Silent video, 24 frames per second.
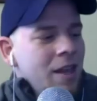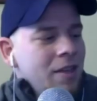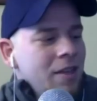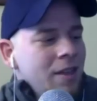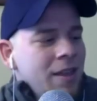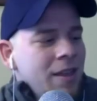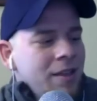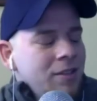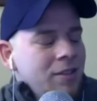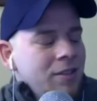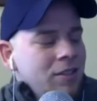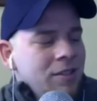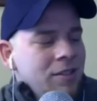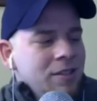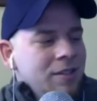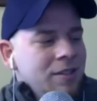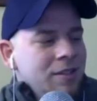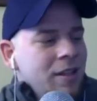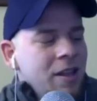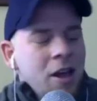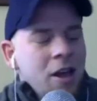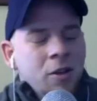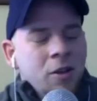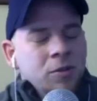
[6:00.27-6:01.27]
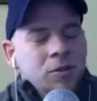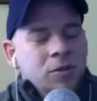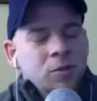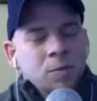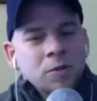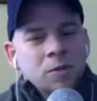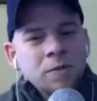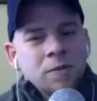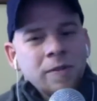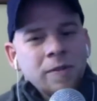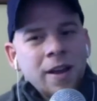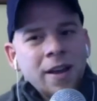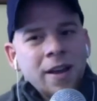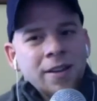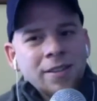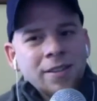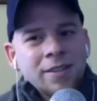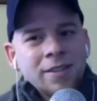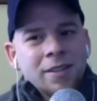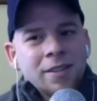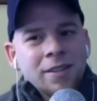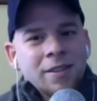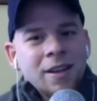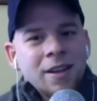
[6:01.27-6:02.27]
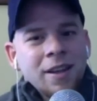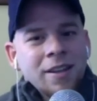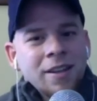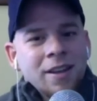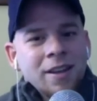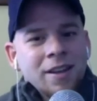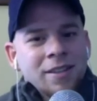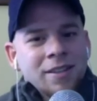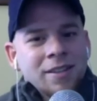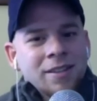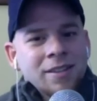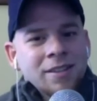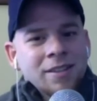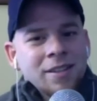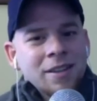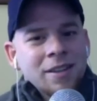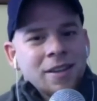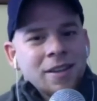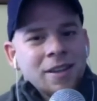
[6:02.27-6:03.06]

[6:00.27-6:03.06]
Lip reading: they just sell out super fast. And I guess